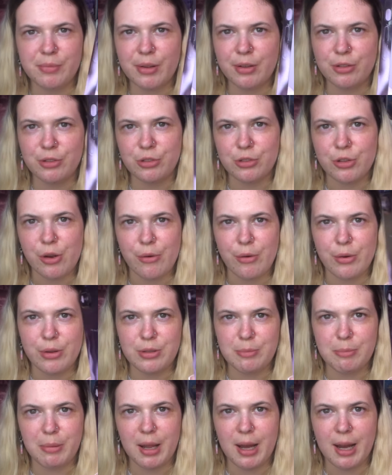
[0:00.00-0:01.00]
So it's
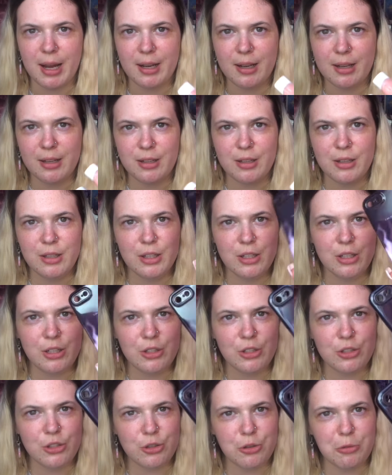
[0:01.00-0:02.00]
black
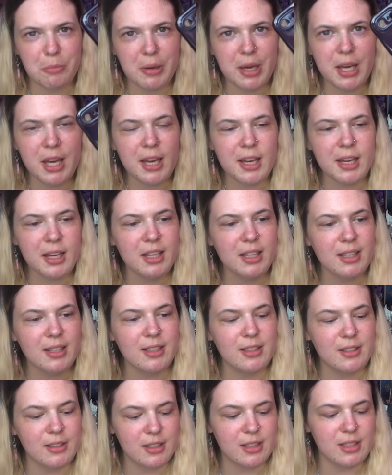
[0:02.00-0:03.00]
to pink,
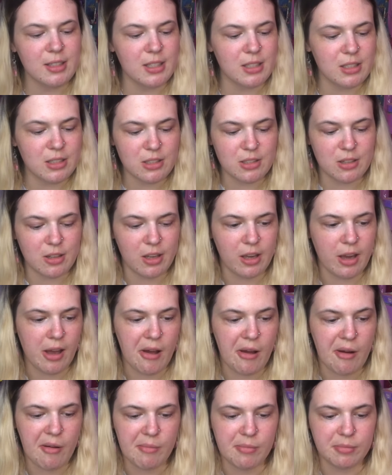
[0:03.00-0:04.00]
and it's like
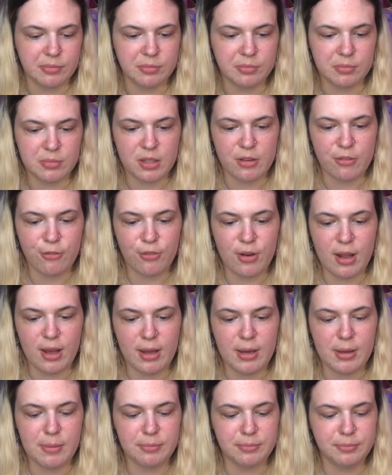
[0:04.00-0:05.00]
a
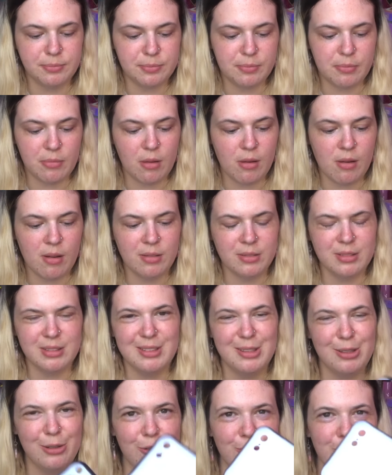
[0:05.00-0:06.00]
flame.
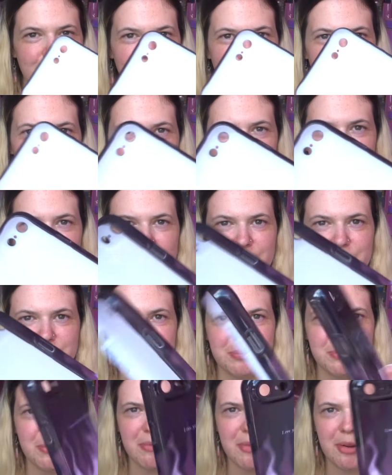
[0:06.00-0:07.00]
Don't really wear it,
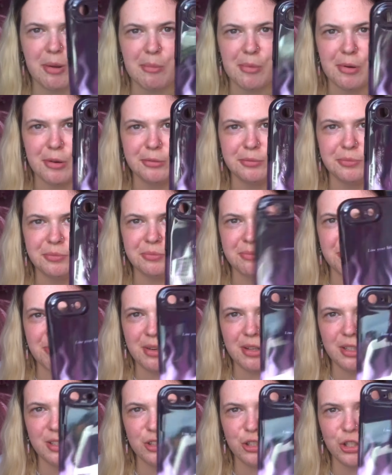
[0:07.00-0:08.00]
but
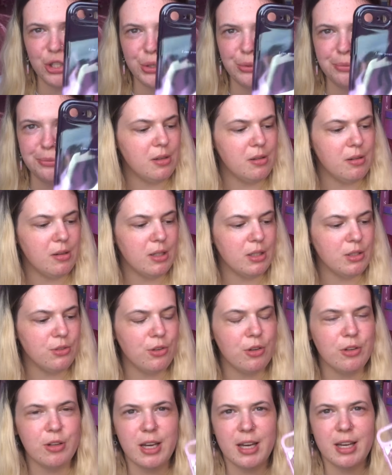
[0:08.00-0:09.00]
it's cute. Next
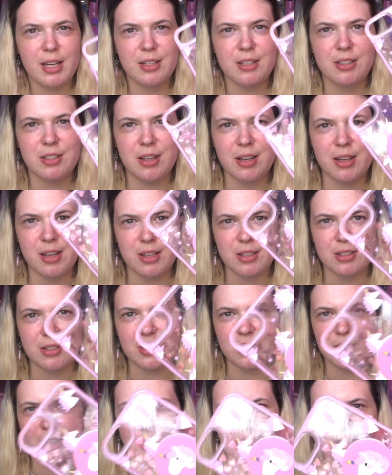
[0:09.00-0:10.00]
phone case is
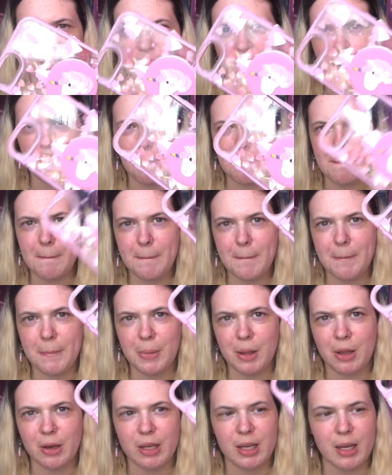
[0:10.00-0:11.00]
this
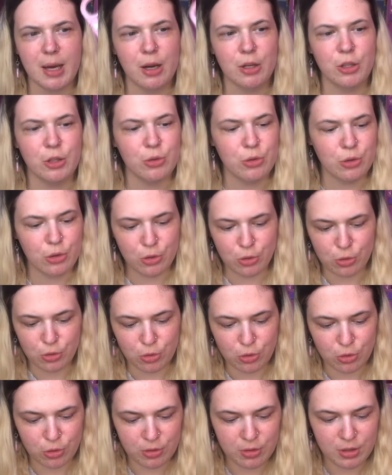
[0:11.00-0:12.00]
like
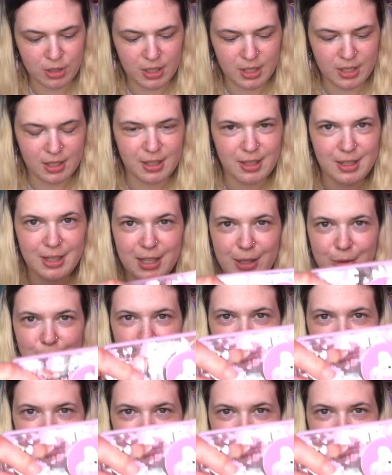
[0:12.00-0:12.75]
unicorn. It had